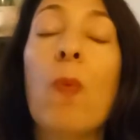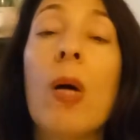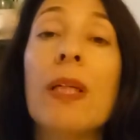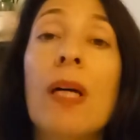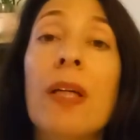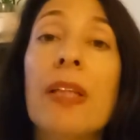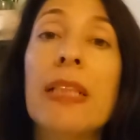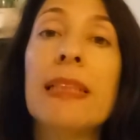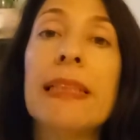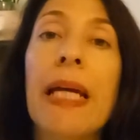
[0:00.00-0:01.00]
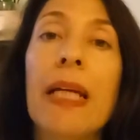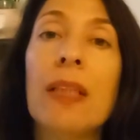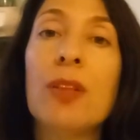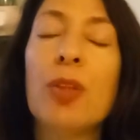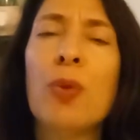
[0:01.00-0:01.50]
What are they
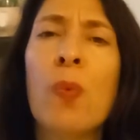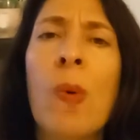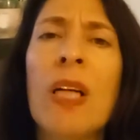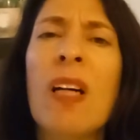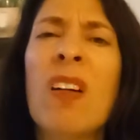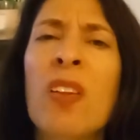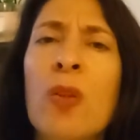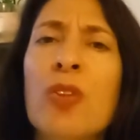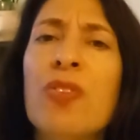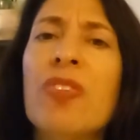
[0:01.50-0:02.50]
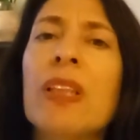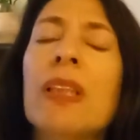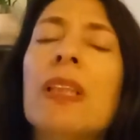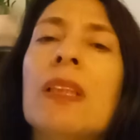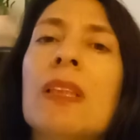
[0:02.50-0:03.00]
saying to you? What are those
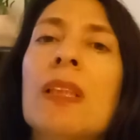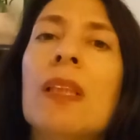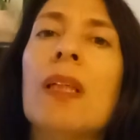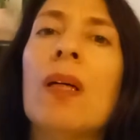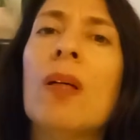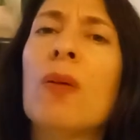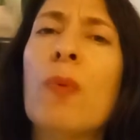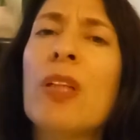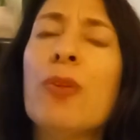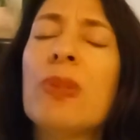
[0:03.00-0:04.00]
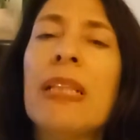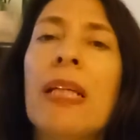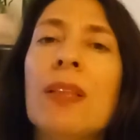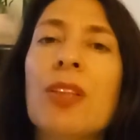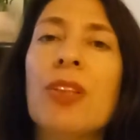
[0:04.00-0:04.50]
feelings? What are you
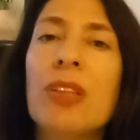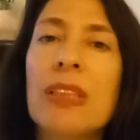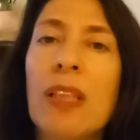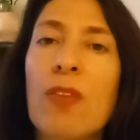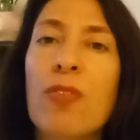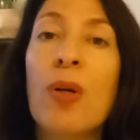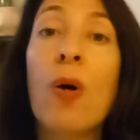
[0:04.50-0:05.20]
saying to yourself?